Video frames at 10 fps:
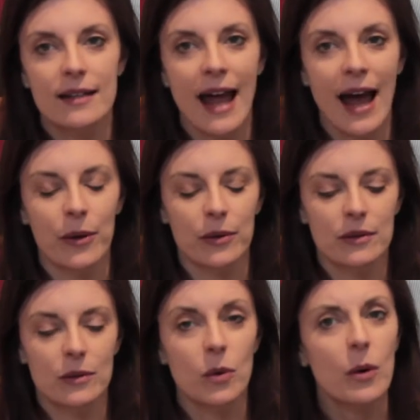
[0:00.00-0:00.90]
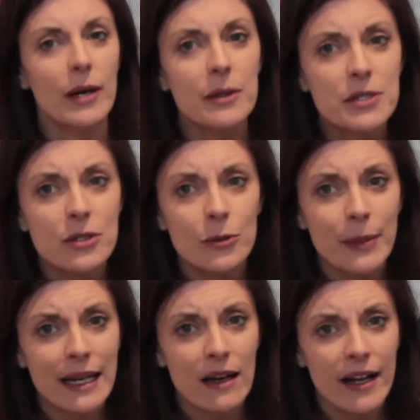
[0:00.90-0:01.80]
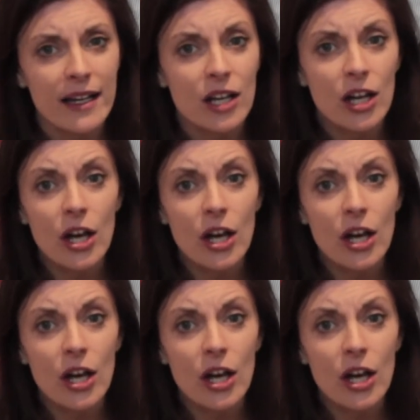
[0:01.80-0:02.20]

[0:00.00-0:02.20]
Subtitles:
Now, what will school be like?